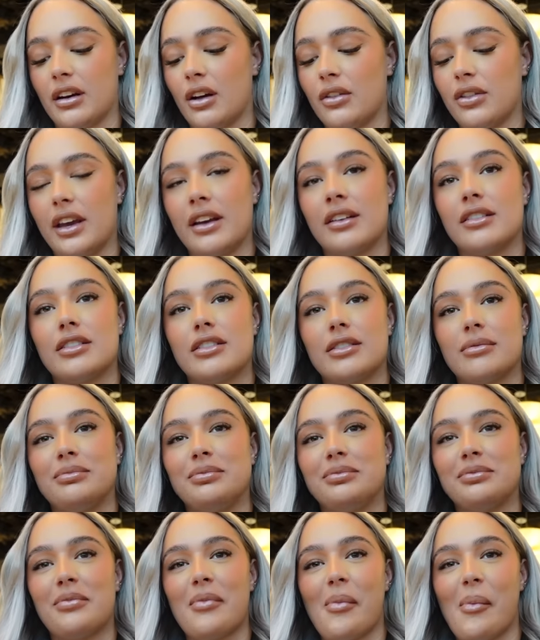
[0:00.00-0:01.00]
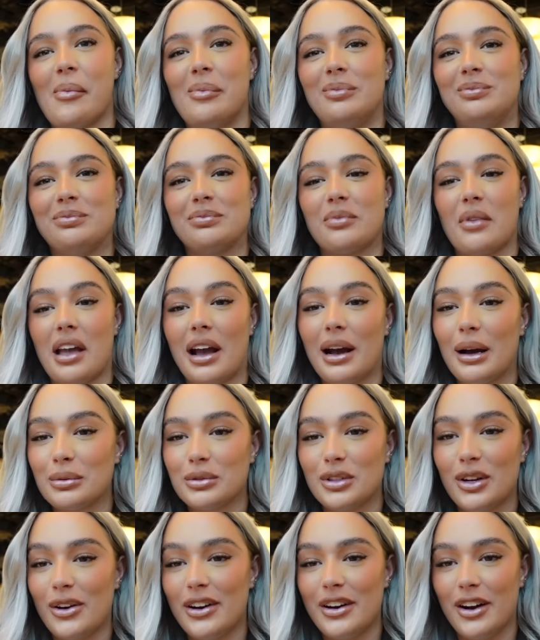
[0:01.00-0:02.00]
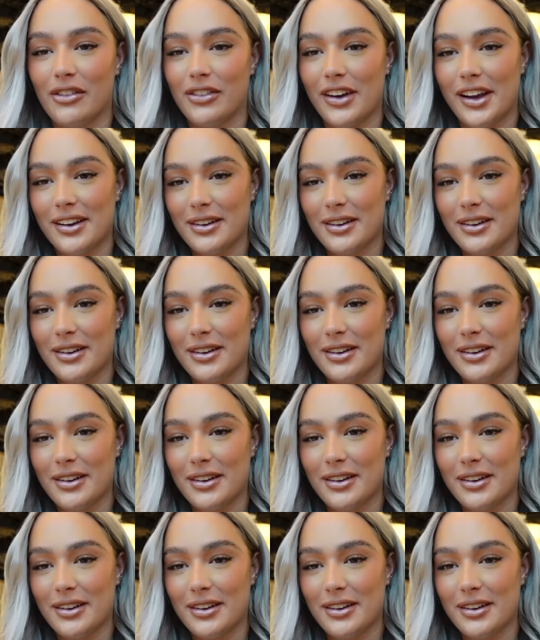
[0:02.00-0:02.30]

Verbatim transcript: on this. Absolutely nothing.